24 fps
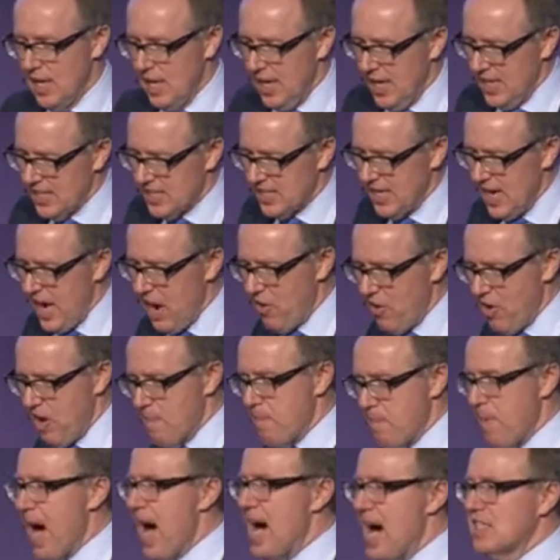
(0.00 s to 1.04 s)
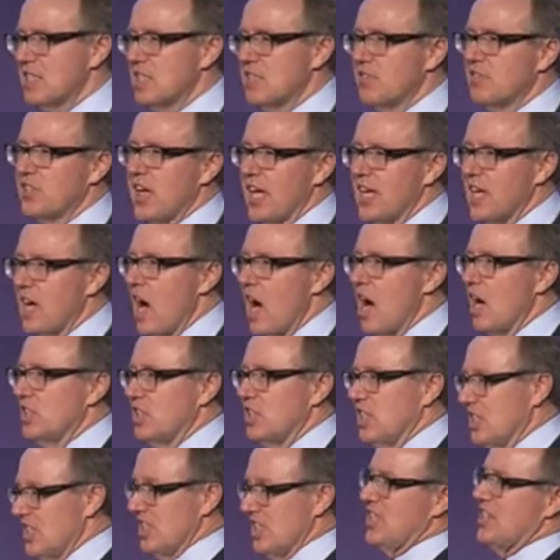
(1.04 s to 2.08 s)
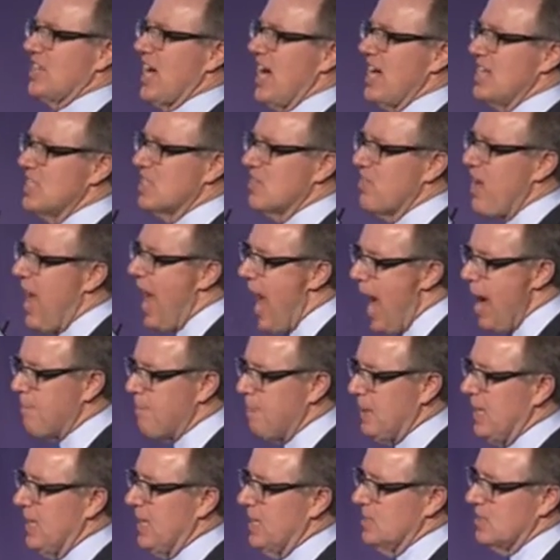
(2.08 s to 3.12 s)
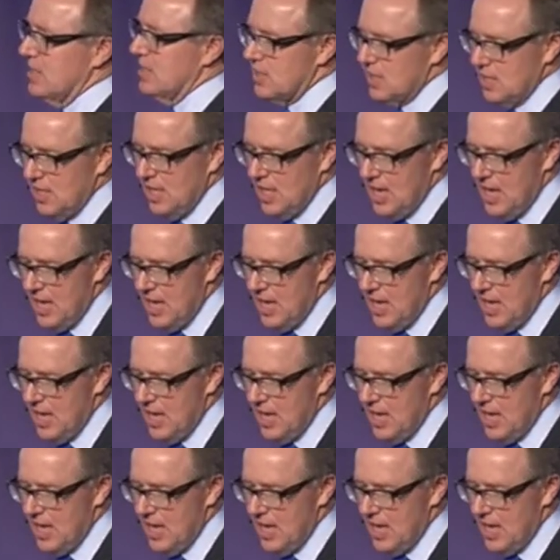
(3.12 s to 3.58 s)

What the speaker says: It's the area of positive psychology. It's the science of happiness.